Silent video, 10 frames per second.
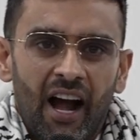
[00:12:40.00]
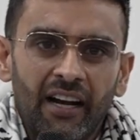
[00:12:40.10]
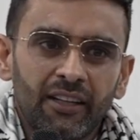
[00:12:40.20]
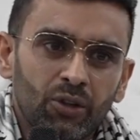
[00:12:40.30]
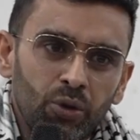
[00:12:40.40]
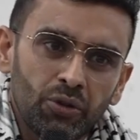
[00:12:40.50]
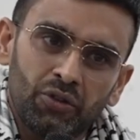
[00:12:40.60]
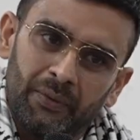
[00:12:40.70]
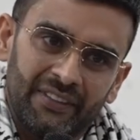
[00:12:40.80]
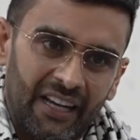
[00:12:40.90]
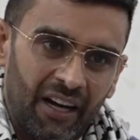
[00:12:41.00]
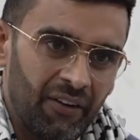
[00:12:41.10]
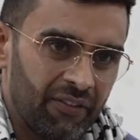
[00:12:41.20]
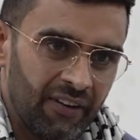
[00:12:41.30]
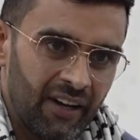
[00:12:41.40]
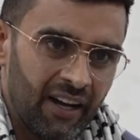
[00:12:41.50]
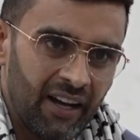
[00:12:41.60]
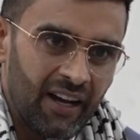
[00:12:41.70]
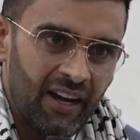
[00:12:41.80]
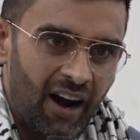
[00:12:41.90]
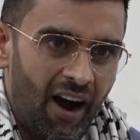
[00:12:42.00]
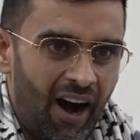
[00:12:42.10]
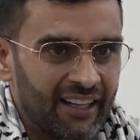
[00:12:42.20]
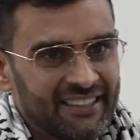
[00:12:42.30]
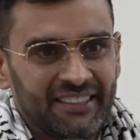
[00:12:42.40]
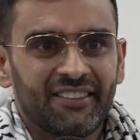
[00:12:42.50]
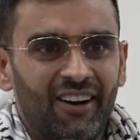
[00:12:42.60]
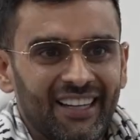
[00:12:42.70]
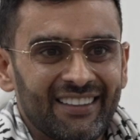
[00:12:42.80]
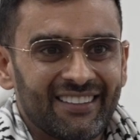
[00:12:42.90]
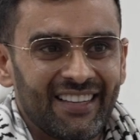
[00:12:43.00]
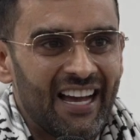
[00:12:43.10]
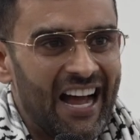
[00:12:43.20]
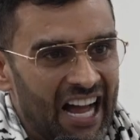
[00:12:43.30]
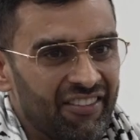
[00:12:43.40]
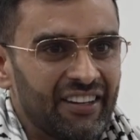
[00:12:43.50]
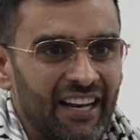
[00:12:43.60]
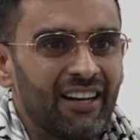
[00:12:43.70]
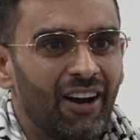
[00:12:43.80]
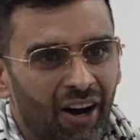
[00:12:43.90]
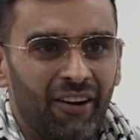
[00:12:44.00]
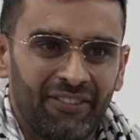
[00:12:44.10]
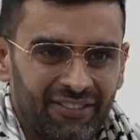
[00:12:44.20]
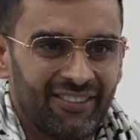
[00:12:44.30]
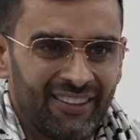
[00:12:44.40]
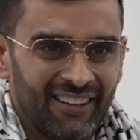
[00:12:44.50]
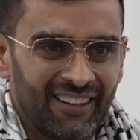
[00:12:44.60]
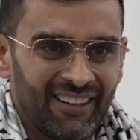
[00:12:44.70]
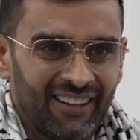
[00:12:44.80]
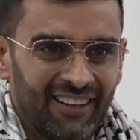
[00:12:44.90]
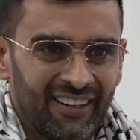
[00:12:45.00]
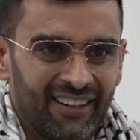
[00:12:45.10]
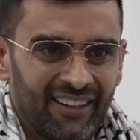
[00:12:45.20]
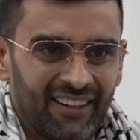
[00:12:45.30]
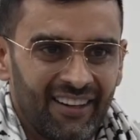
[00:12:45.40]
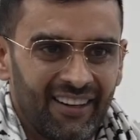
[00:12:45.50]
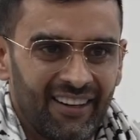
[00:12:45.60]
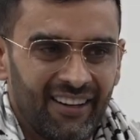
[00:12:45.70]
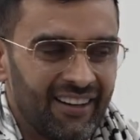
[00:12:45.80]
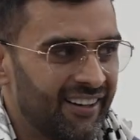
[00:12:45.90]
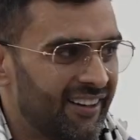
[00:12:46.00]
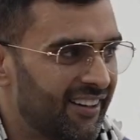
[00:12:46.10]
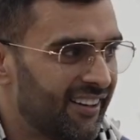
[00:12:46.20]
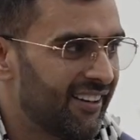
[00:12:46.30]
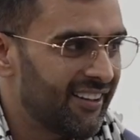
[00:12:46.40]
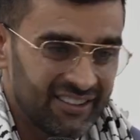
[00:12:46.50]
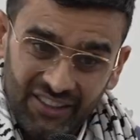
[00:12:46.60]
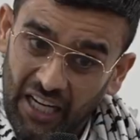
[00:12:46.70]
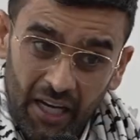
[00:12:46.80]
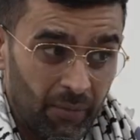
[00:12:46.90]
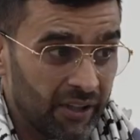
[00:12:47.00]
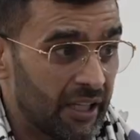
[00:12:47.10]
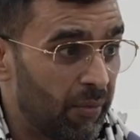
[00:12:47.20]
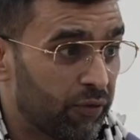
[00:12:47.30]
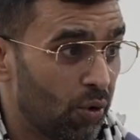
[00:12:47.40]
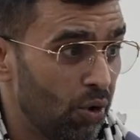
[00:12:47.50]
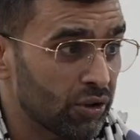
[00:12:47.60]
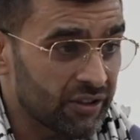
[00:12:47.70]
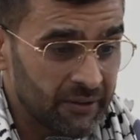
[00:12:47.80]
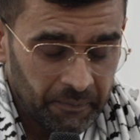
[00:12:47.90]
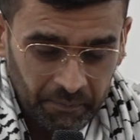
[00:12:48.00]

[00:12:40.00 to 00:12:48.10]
And I thought to myself, are these guys having a laugh? Shame on them. Shame on them, of course.